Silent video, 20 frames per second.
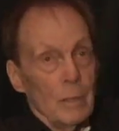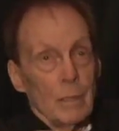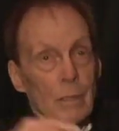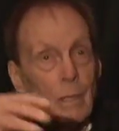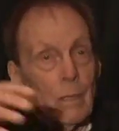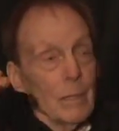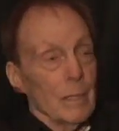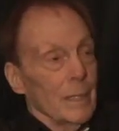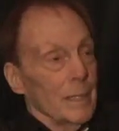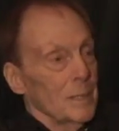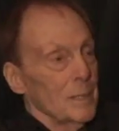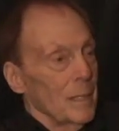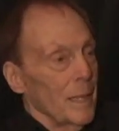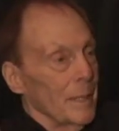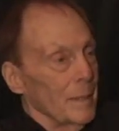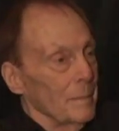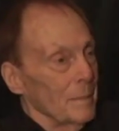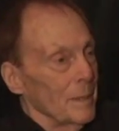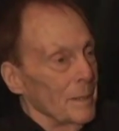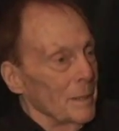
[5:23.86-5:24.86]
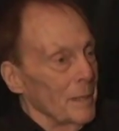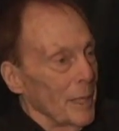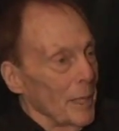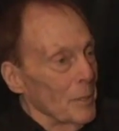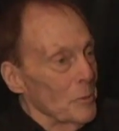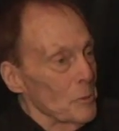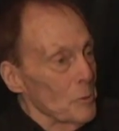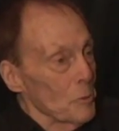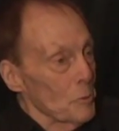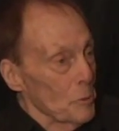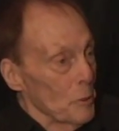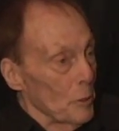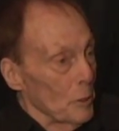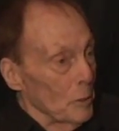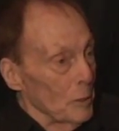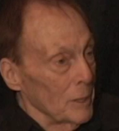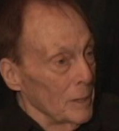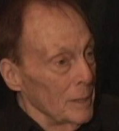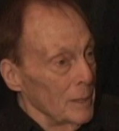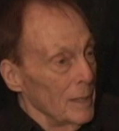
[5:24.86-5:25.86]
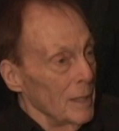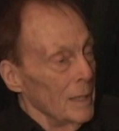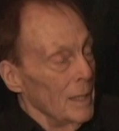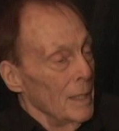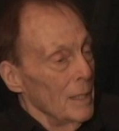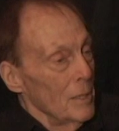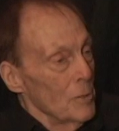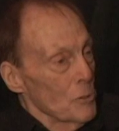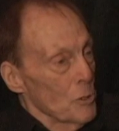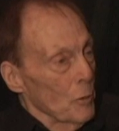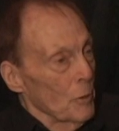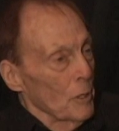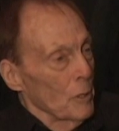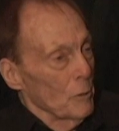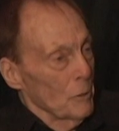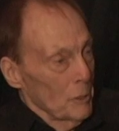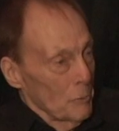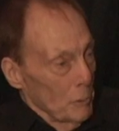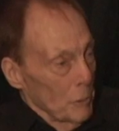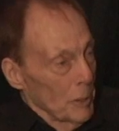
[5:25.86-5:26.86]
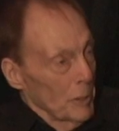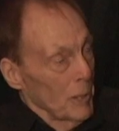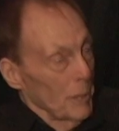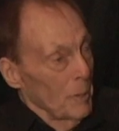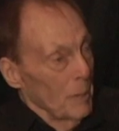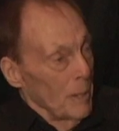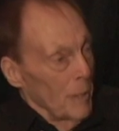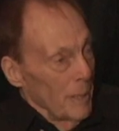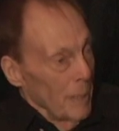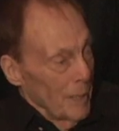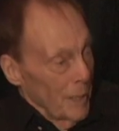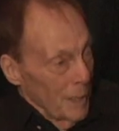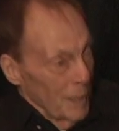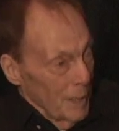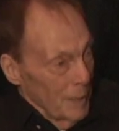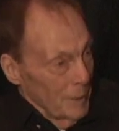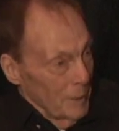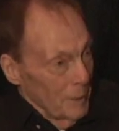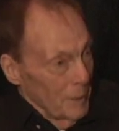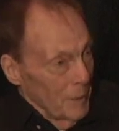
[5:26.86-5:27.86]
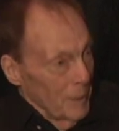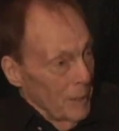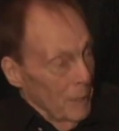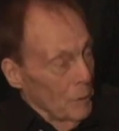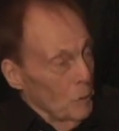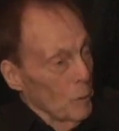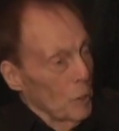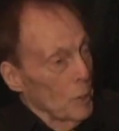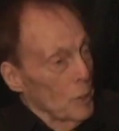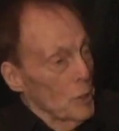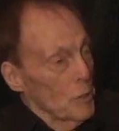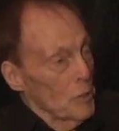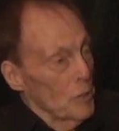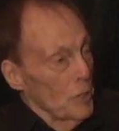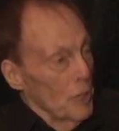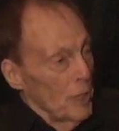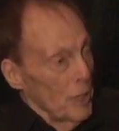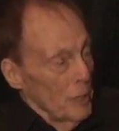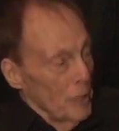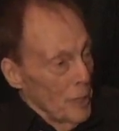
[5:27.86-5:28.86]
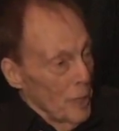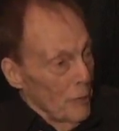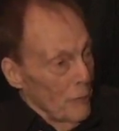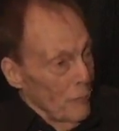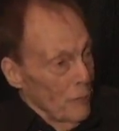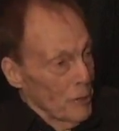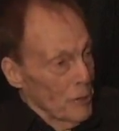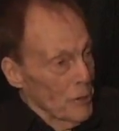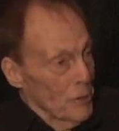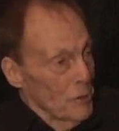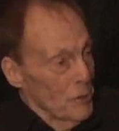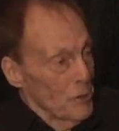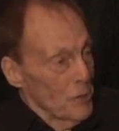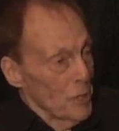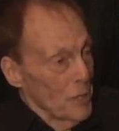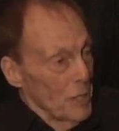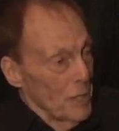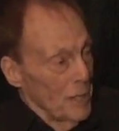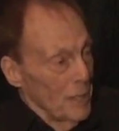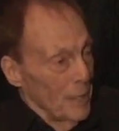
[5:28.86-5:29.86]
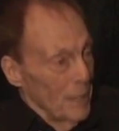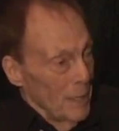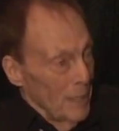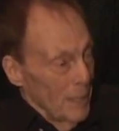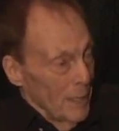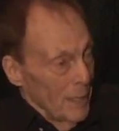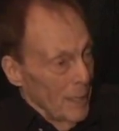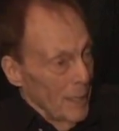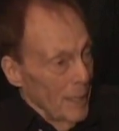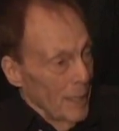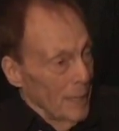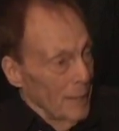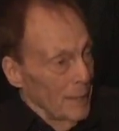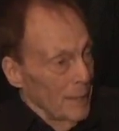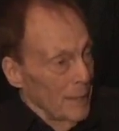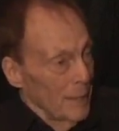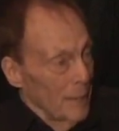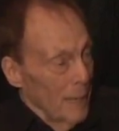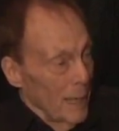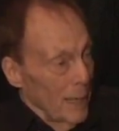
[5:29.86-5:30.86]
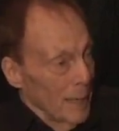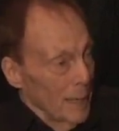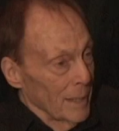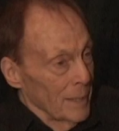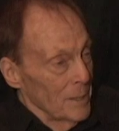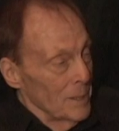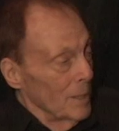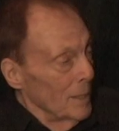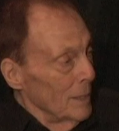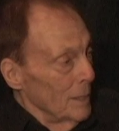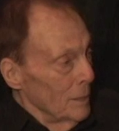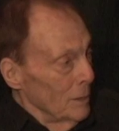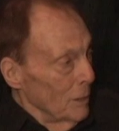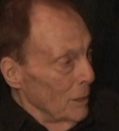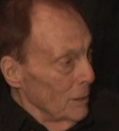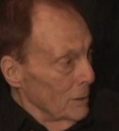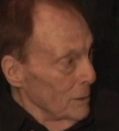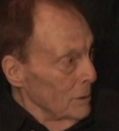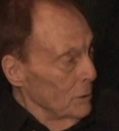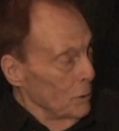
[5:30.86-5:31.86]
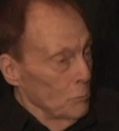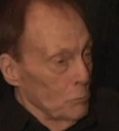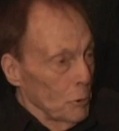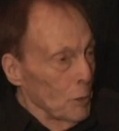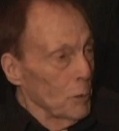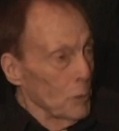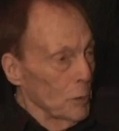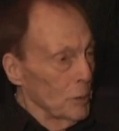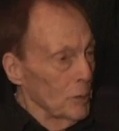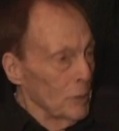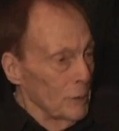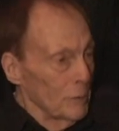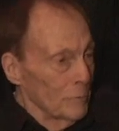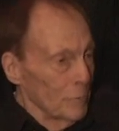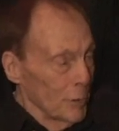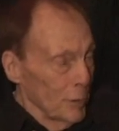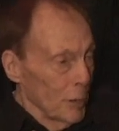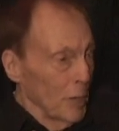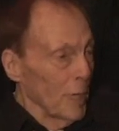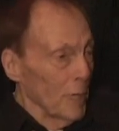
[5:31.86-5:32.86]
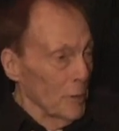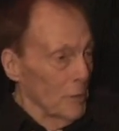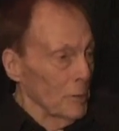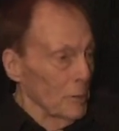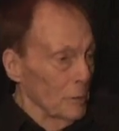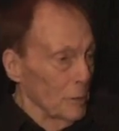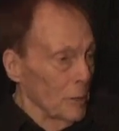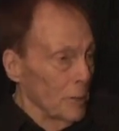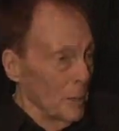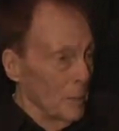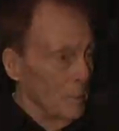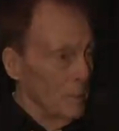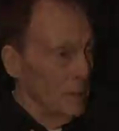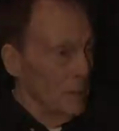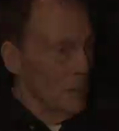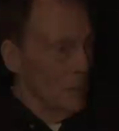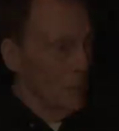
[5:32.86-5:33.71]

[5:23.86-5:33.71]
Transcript: all that time the cancer is growing. So it has really increased the efficiency and the knowledge to treat for the cancer treatments.